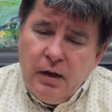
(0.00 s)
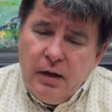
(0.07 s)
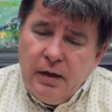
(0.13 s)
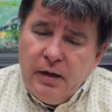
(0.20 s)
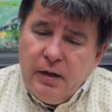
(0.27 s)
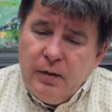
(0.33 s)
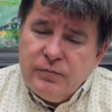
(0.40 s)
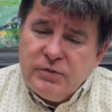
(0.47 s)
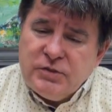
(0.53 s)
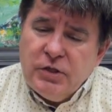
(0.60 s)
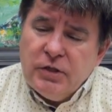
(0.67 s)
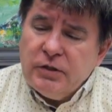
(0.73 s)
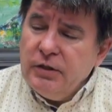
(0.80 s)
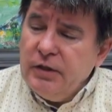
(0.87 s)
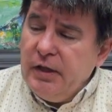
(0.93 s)
Um,
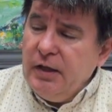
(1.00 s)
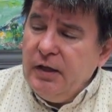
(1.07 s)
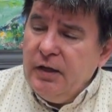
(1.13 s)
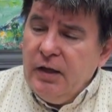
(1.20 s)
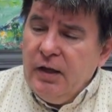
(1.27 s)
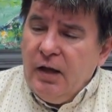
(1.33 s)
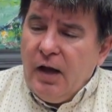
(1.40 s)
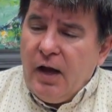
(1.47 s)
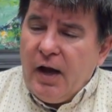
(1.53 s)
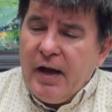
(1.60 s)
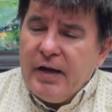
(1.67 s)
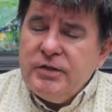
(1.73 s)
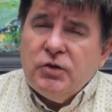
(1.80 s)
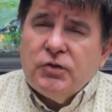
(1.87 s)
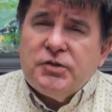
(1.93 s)
certainly,
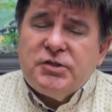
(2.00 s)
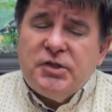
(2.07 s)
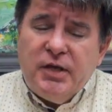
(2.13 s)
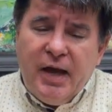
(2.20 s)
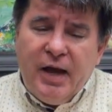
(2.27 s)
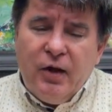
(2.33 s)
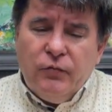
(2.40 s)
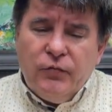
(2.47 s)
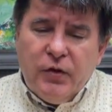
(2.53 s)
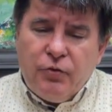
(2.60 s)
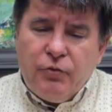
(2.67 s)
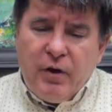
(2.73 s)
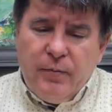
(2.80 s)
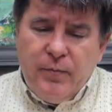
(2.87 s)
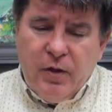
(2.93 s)
I don't see how the
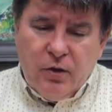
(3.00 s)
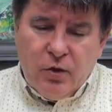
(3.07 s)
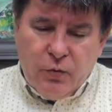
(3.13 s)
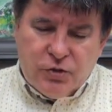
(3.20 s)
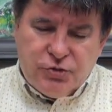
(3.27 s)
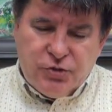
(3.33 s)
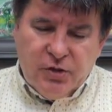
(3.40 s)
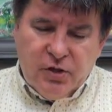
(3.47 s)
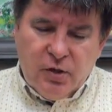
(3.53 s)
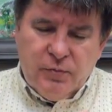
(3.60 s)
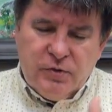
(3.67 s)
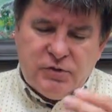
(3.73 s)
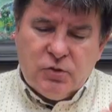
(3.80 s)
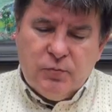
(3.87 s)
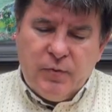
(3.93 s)
Crimean question can
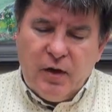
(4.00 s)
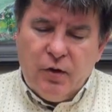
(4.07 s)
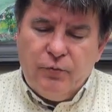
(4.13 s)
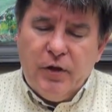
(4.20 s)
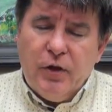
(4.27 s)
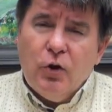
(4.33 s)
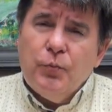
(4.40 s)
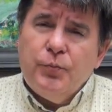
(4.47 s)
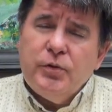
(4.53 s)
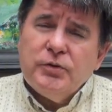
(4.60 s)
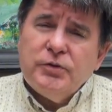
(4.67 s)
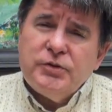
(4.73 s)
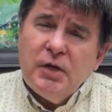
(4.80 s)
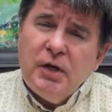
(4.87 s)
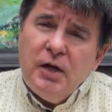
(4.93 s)
be somehow
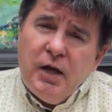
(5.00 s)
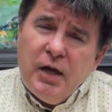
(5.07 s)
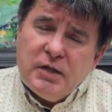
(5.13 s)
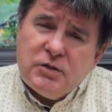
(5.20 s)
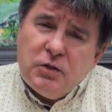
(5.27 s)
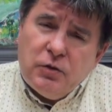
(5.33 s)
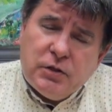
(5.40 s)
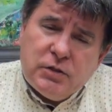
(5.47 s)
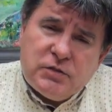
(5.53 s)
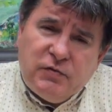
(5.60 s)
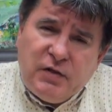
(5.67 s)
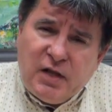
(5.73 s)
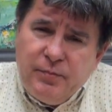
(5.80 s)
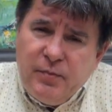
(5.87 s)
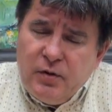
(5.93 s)
reopened as long as
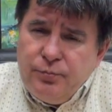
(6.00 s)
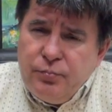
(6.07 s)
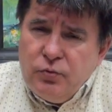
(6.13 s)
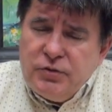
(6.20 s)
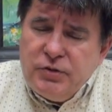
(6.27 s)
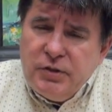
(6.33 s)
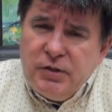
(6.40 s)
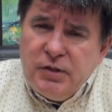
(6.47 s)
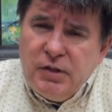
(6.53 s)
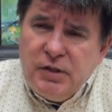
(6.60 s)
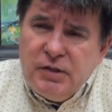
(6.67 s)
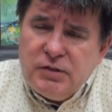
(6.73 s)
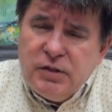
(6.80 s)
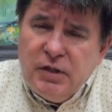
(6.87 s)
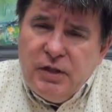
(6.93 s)
Vladimir Putin
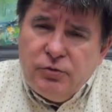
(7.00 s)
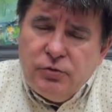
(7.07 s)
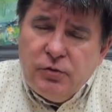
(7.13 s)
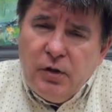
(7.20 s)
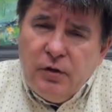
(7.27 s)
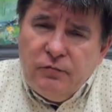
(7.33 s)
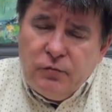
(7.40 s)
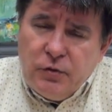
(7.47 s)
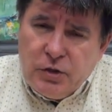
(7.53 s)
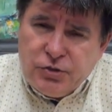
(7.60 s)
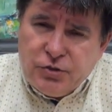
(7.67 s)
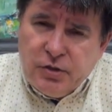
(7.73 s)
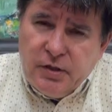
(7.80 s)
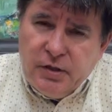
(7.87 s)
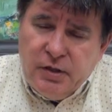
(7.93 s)
is leader of
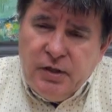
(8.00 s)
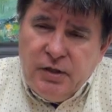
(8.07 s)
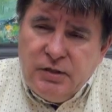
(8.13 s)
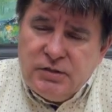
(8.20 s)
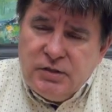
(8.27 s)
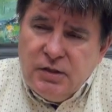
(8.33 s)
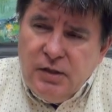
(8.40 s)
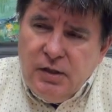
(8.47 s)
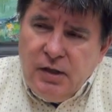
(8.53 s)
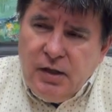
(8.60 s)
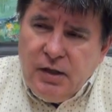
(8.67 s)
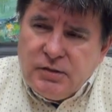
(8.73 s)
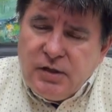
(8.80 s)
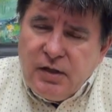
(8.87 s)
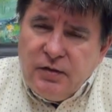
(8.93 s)
Russia. And he's,
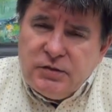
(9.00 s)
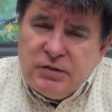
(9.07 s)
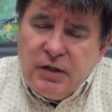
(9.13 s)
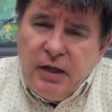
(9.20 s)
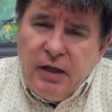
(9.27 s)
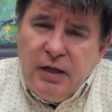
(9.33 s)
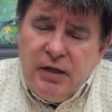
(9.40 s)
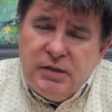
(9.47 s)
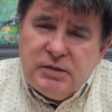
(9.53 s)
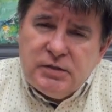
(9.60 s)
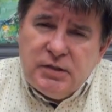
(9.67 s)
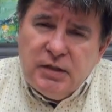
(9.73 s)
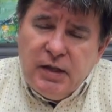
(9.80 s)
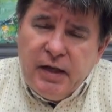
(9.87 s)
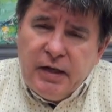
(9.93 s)
as I say,
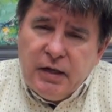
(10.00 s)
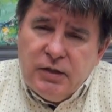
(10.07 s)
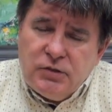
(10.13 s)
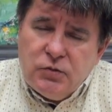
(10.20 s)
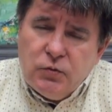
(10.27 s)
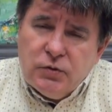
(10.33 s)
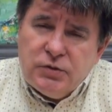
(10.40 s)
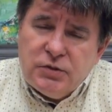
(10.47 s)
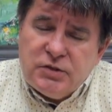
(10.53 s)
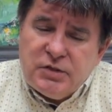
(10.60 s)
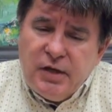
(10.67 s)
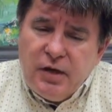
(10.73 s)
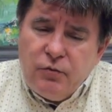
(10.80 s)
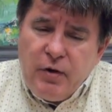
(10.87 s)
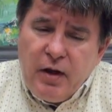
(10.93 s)
he's likely to want to
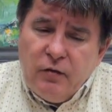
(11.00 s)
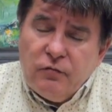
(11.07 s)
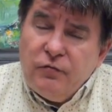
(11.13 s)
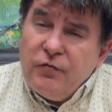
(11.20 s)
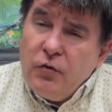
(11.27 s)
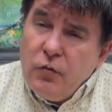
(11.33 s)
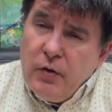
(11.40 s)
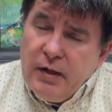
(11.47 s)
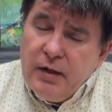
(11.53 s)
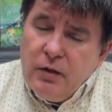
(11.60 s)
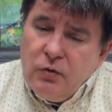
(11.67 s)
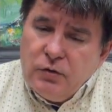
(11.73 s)
stay around for quite a